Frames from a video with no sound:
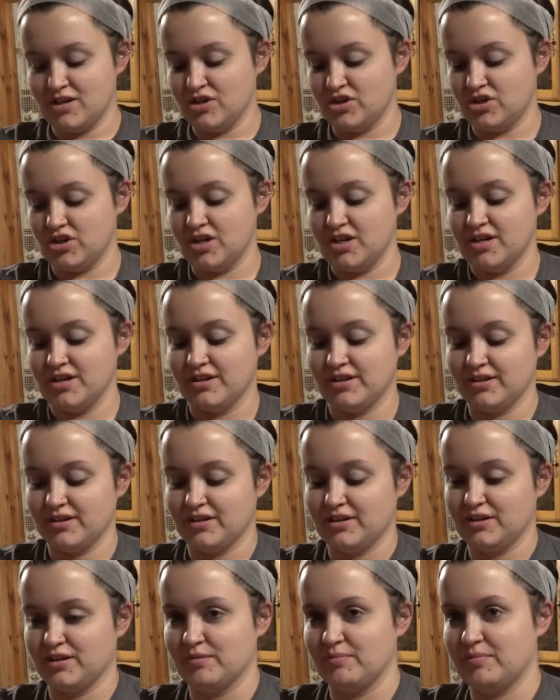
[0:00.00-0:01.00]
Trying to
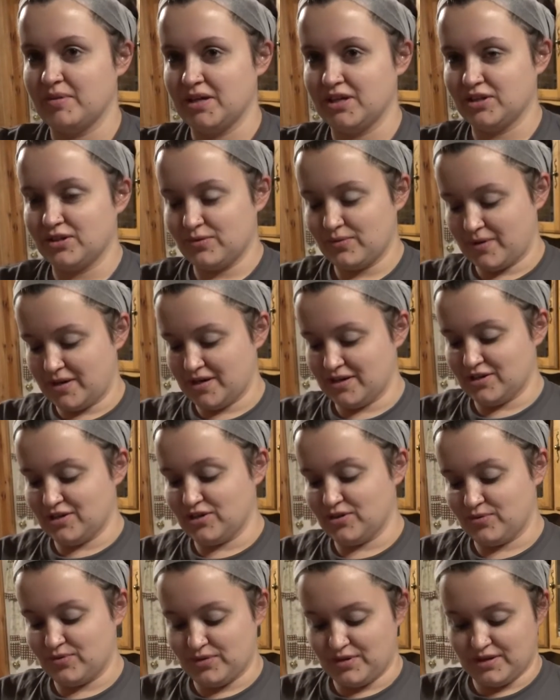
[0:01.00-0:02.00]
think of the best way to
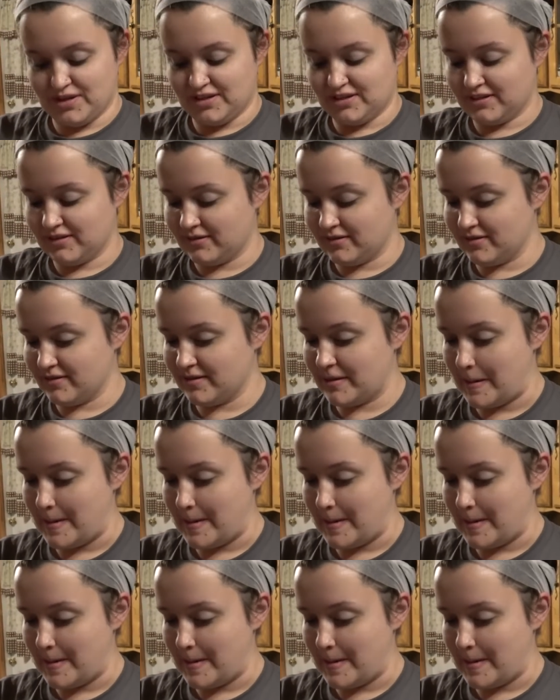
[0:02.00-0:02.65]
do this.